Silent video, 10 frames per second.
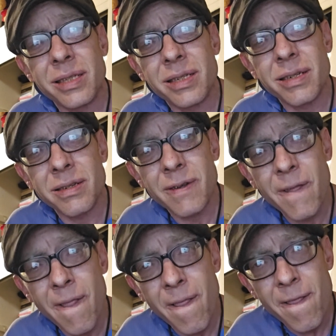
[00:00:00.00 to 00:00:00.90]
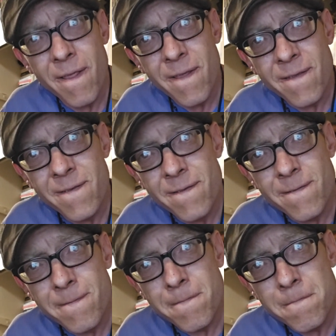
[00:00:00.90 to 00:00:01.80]

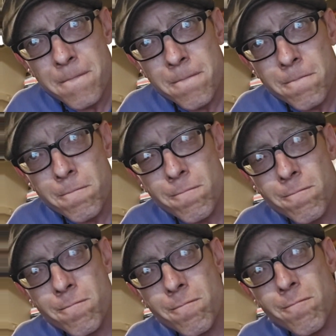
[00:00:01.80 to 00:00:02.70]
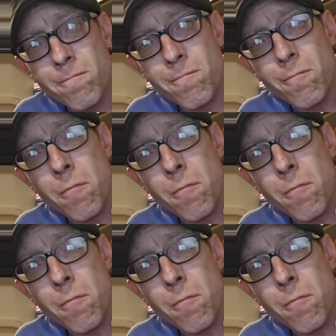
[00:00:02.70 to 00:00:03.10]
No one is speaking in this clip.